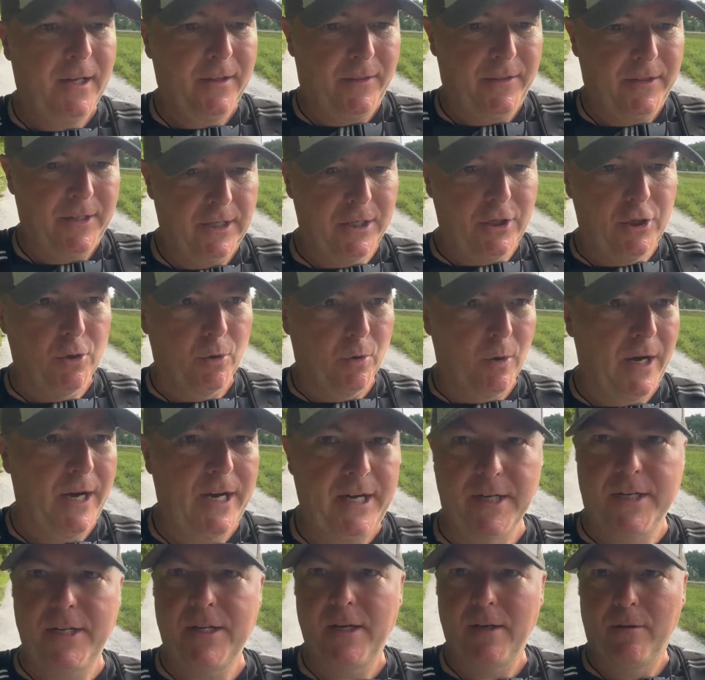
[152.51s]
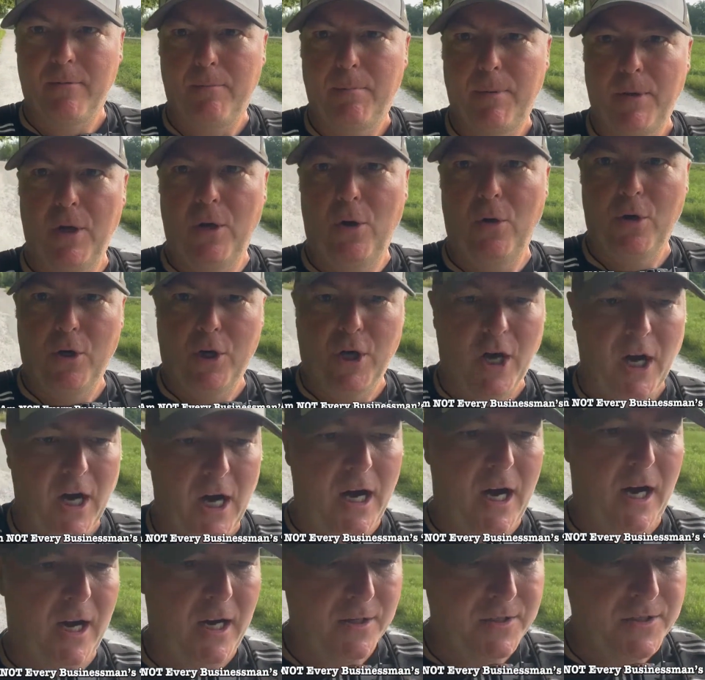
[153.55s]
the great Bill
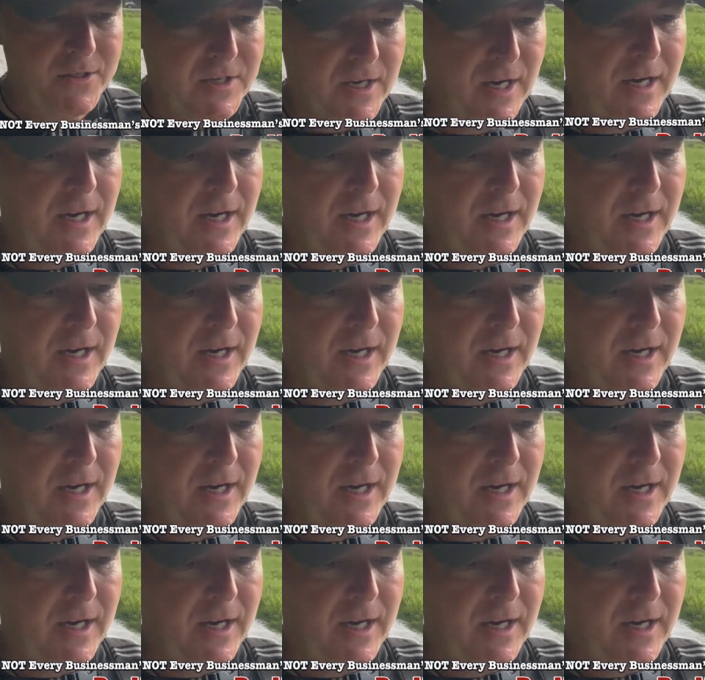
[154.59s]
Gauze